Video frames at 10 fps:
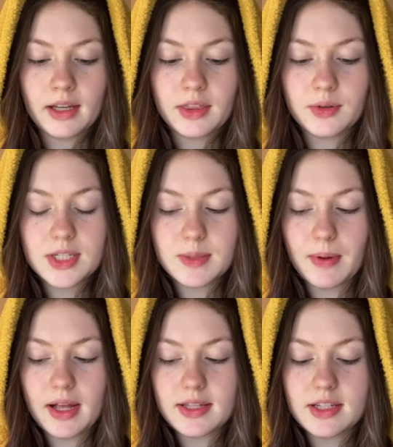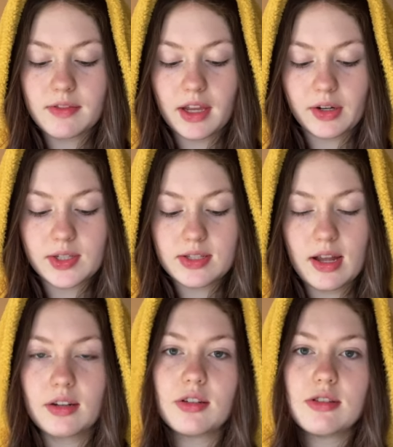The response of the
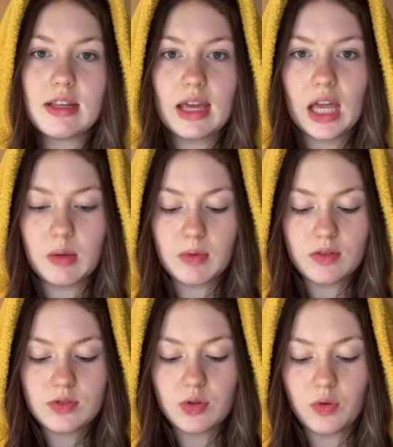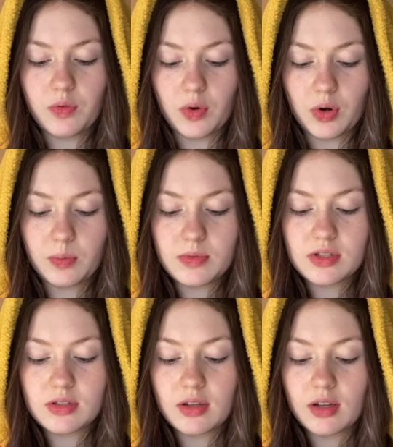aristocracy came in two forms.